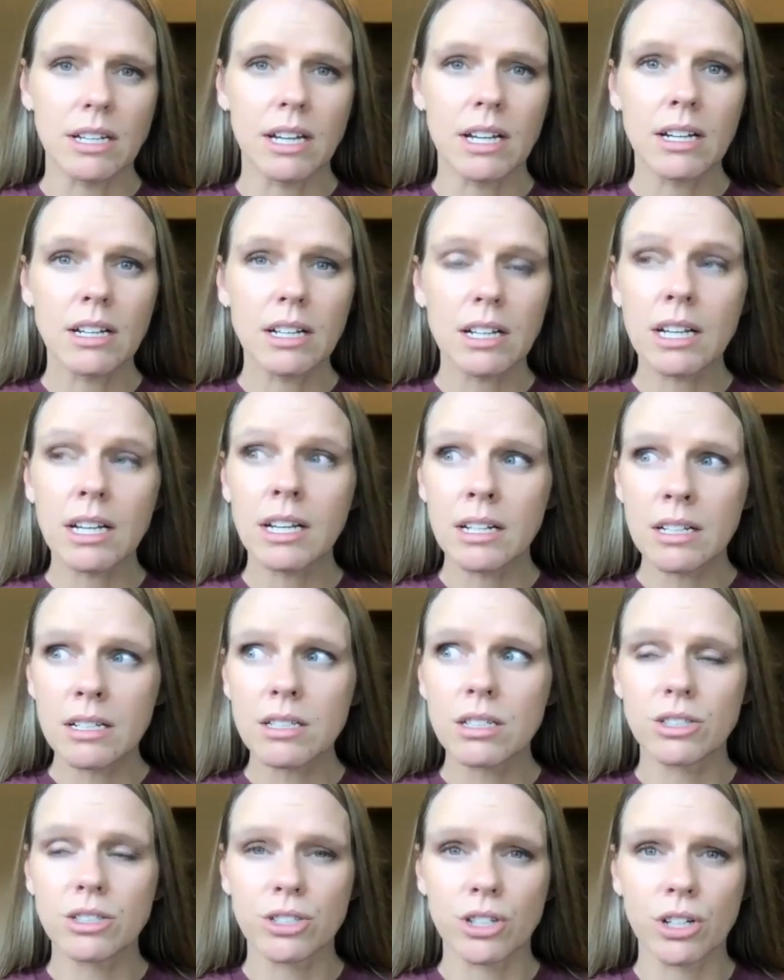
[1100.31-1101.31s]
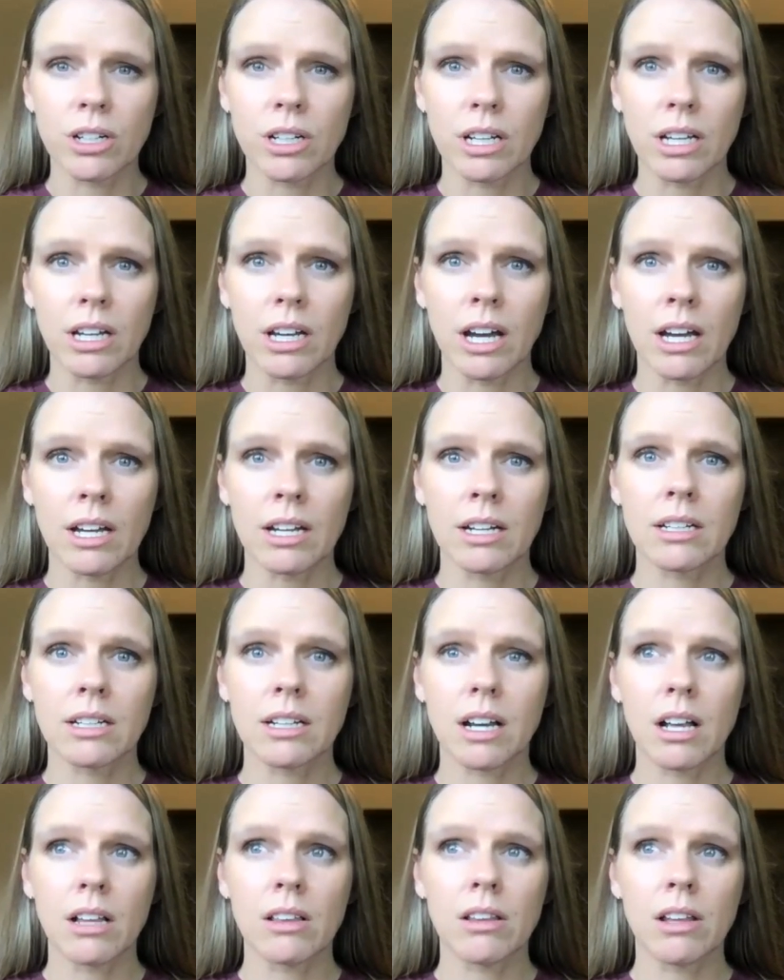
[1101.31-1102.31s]
It is a journey. And
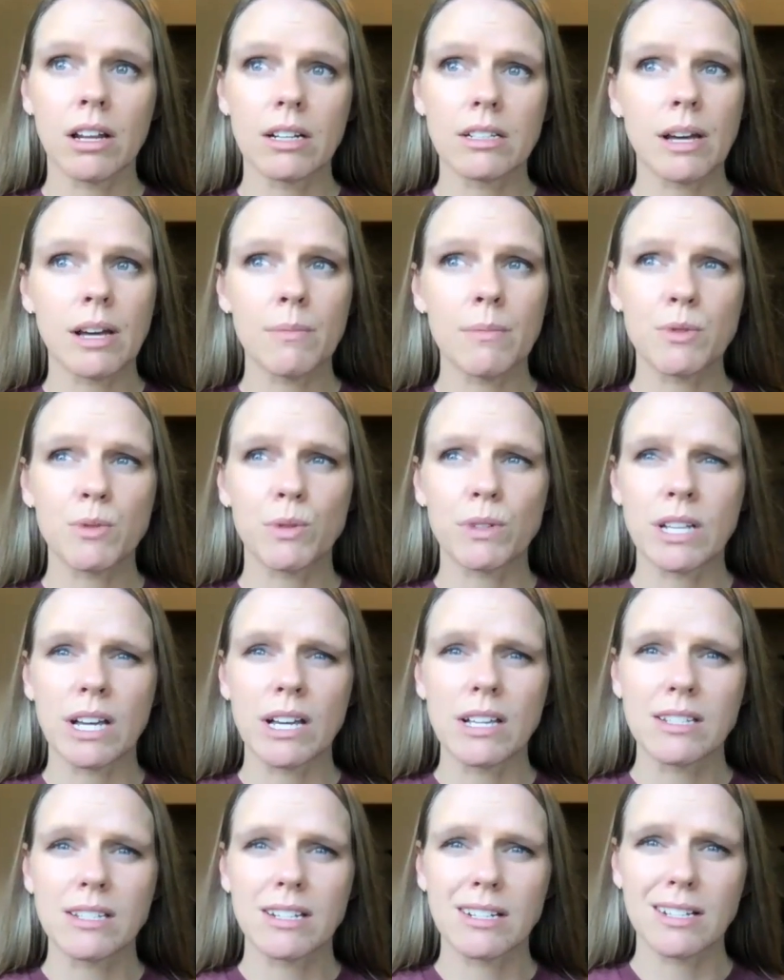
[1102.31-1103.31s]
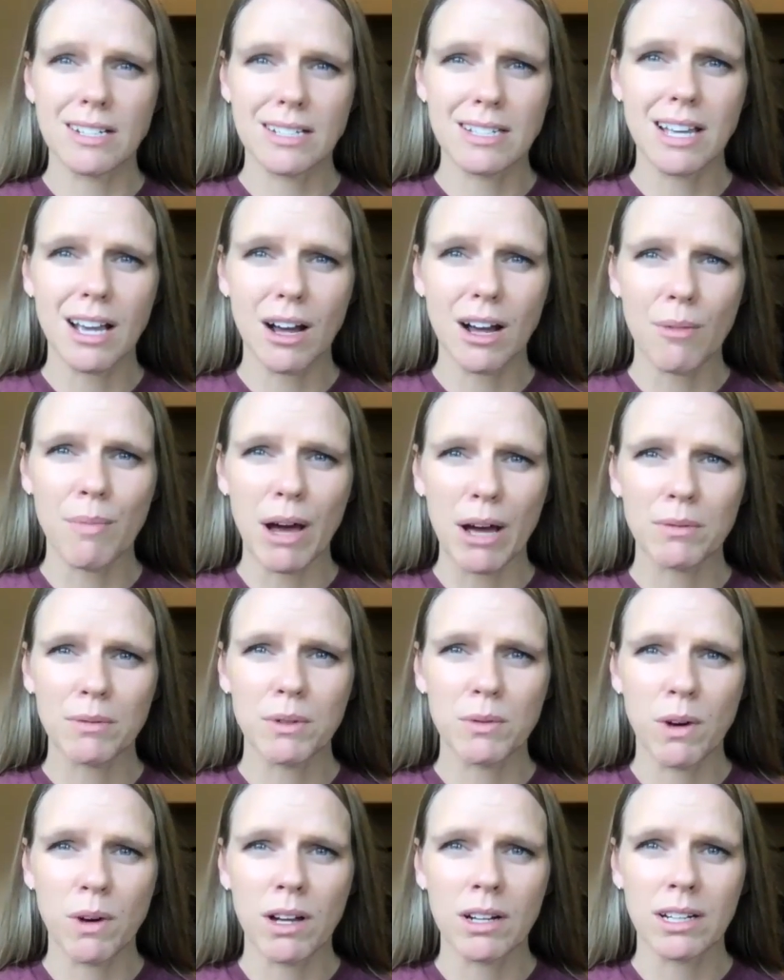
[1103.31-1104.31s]
a lot of times we're tested to see how bad
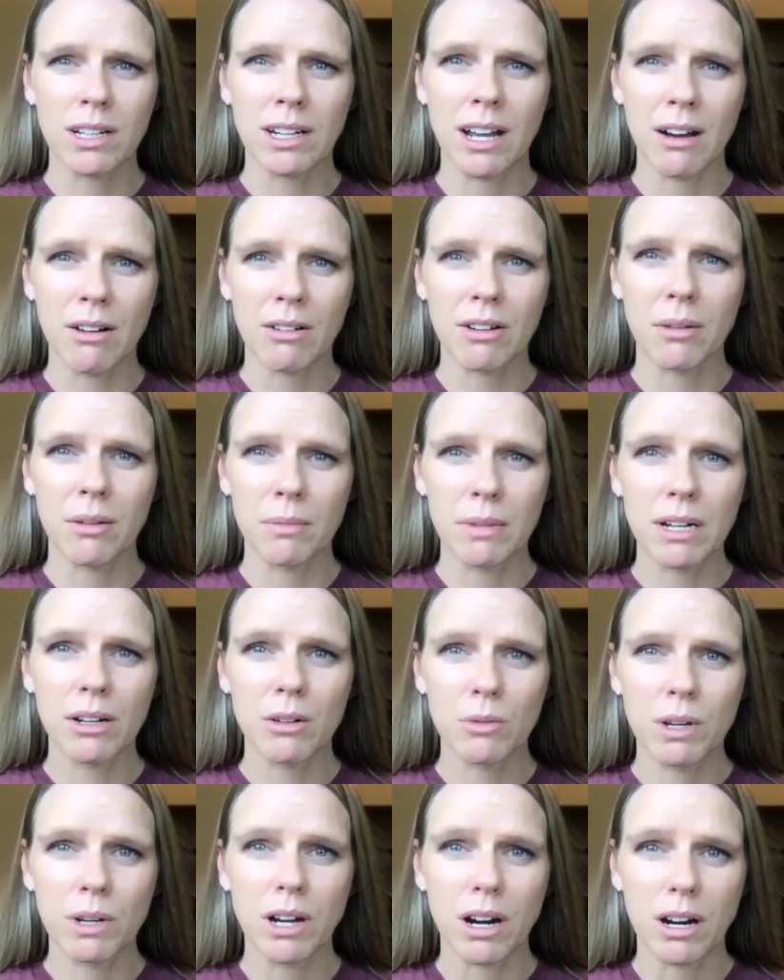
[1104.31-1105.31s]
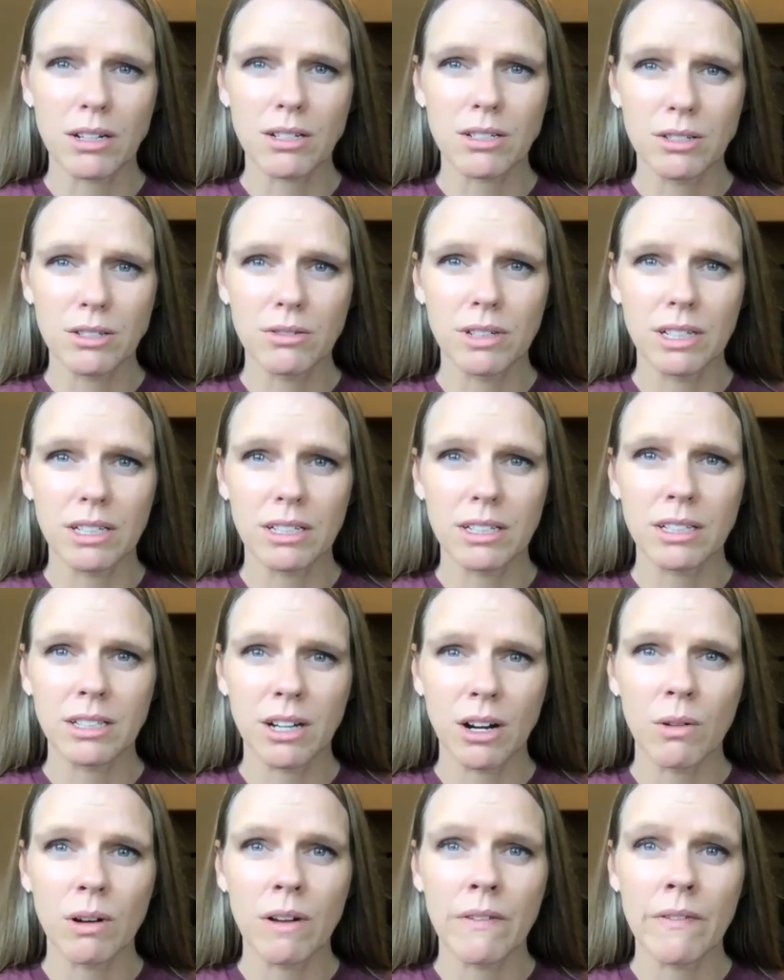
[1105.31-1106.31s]
we want it and how committed we are to it,
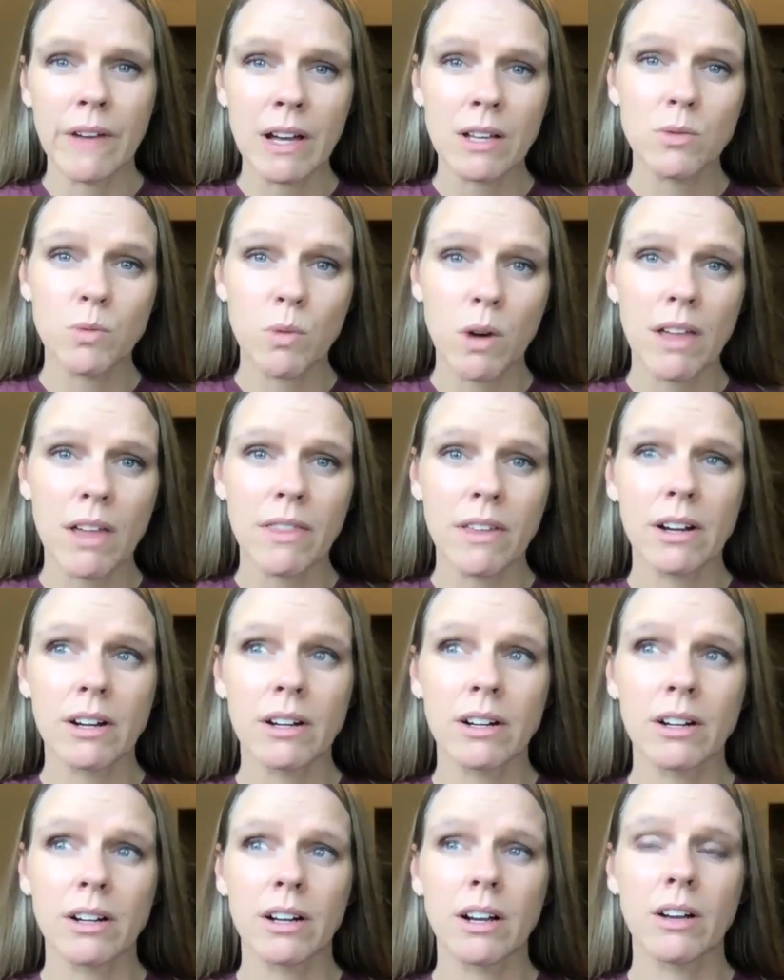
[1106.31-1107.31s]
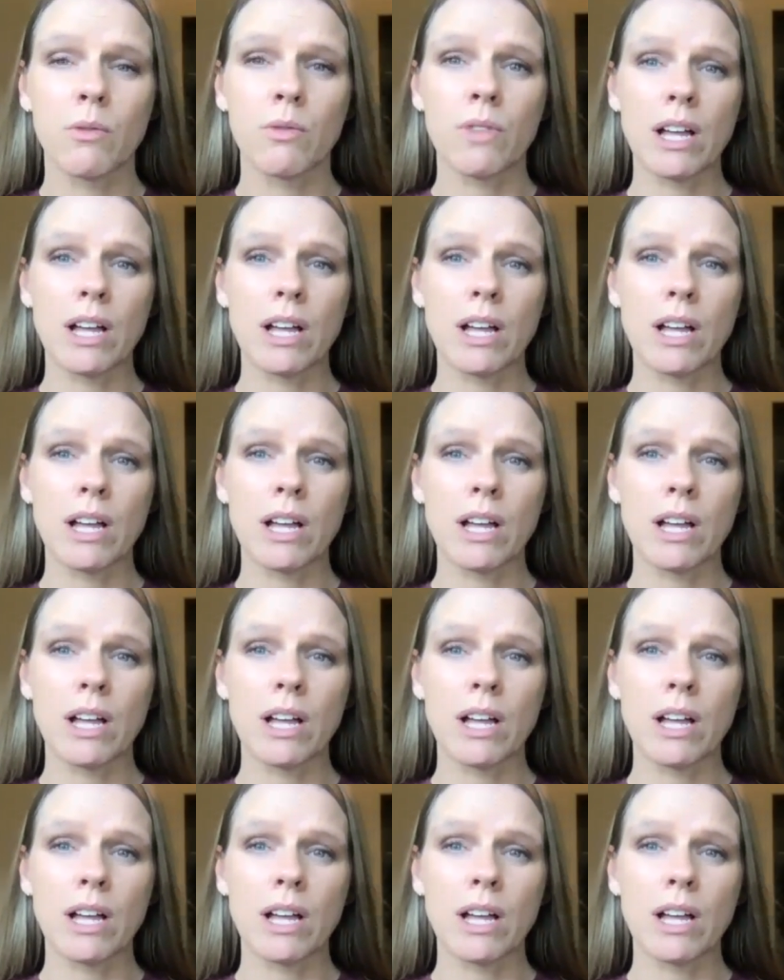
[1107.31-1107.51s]
and that's why there